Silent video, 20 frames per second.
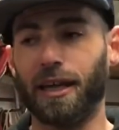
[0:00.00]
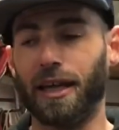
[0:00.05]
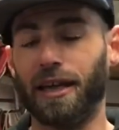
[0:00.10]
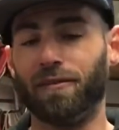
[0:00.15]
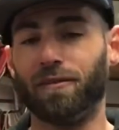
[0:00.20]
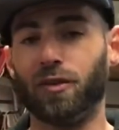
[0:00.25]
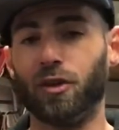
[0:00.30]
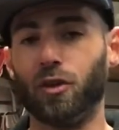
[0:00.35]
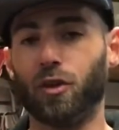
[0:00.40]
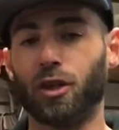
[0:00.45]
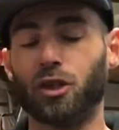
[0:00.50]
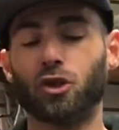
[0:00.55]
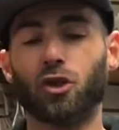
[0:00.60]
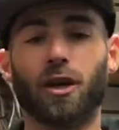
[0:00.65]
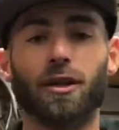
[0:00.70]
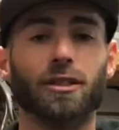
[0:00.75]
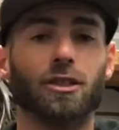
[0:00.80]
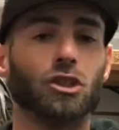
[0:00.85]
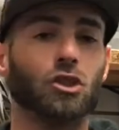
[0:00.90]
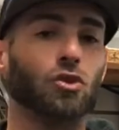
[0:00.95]
if you are
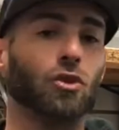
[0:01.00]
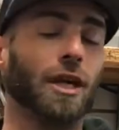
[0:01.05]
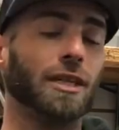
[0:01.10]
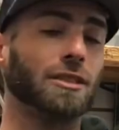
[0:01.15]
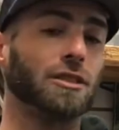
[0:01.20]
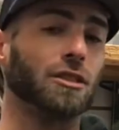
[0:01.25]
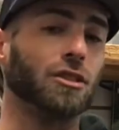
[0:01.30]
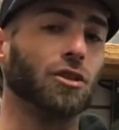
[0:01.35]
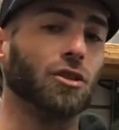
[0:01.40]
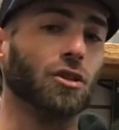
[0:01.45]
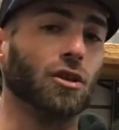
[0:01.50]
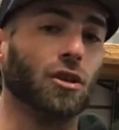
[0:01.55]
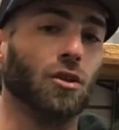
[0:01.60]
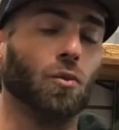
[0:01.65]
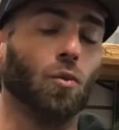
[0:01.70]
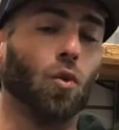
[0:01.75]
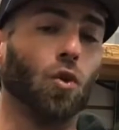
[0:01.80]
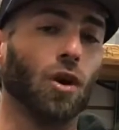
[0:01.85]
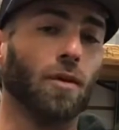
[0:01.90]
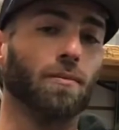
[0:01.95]
trying to stretch
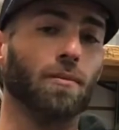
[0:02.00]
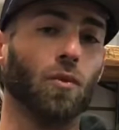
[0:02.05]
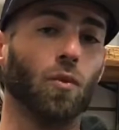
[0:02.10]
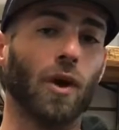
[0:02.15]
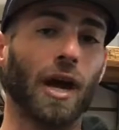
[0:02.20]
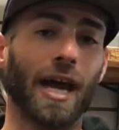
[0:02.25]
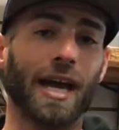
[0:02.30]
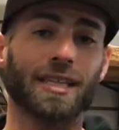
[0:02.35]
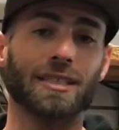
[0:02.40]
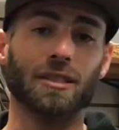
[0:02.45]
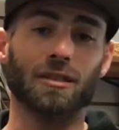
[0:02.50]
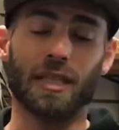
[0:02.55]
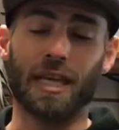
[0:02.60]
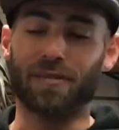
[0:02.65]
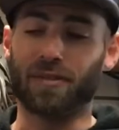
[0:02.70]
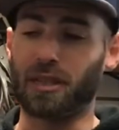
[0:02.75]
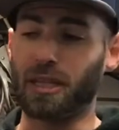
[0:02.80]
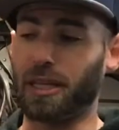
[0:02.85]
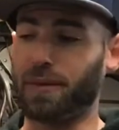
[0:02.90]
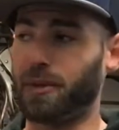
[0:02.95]
your warm wax, you only
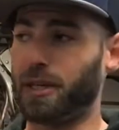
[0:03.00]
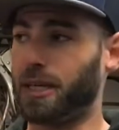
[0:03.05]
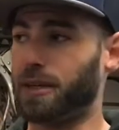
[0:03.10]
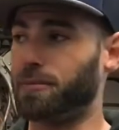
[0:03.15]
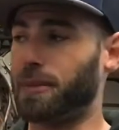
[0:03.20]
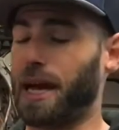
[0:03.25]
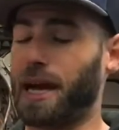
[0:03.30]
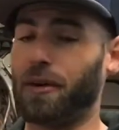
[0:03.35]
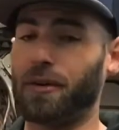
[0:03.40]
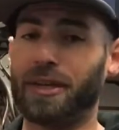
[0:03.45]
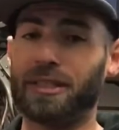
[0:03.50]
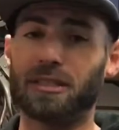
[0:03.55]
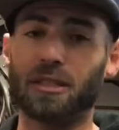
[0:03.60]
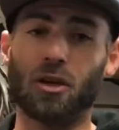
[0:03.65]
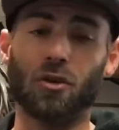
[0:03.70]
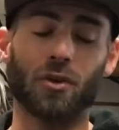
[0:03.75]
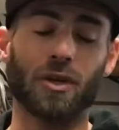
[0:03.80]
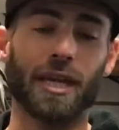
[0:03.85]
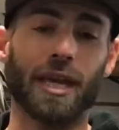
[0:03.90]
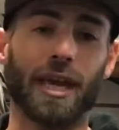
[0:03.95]
have a limited amount, it's
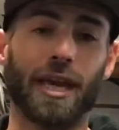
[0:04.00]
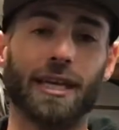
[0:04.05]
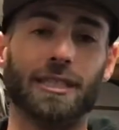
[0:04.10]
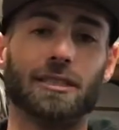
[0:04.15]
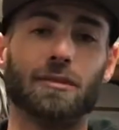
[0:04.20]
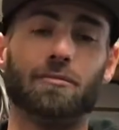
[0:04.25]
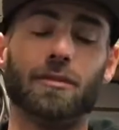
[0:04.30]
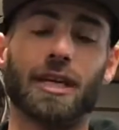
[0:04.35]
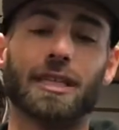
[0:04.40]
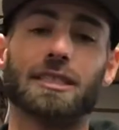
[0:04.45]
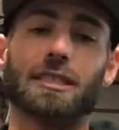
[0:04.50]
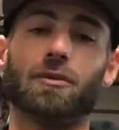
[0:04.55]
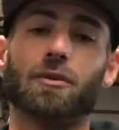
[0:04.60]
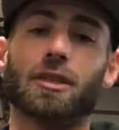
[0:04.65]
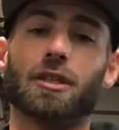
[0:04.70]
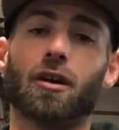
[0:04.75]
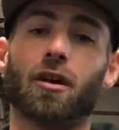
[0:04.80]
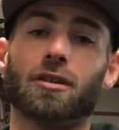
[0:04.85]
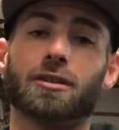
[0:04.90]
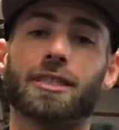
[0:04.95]
okay to mix it
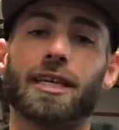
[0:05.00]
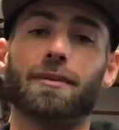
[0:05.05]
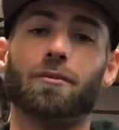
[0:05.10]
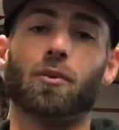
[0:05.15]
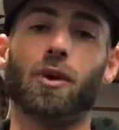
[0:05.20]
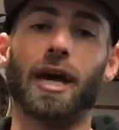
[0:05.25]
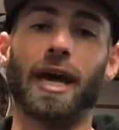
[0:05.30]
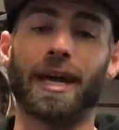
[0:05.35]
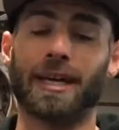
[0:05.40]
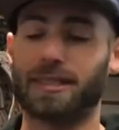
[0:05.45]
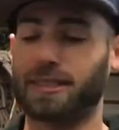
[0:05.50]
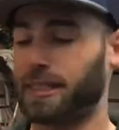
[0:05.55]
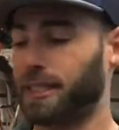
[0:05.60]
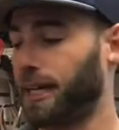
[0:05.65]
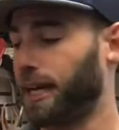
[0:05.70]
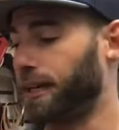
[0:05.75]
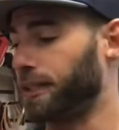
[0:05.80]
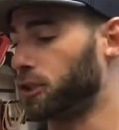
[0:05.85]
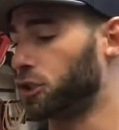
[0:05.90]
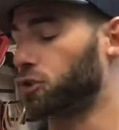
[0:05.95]
with all temp wax to
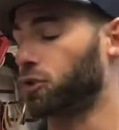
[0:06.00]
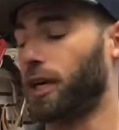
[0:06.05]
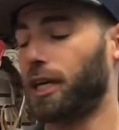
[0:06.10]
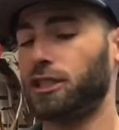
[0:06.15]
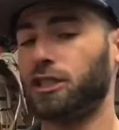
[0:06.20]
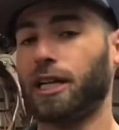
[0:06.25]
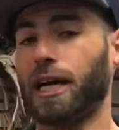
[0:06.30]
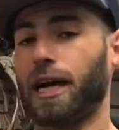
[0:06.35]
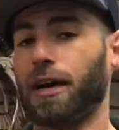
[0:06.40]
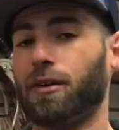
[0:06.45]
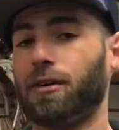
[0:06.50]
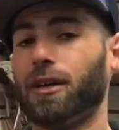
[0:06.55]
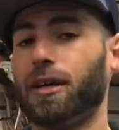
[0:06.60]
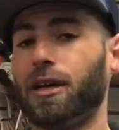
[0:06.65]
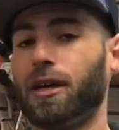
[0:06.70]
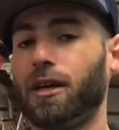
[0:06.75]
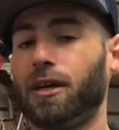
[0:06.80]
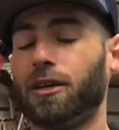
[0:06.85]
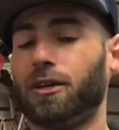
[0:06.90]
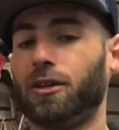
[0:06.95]
kind of stretch out
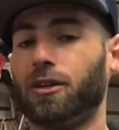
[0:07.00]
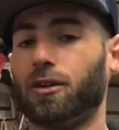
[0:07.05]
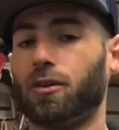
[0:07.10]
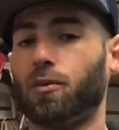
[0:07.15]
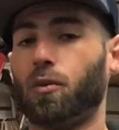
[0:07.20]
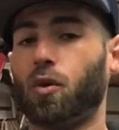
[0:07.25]
your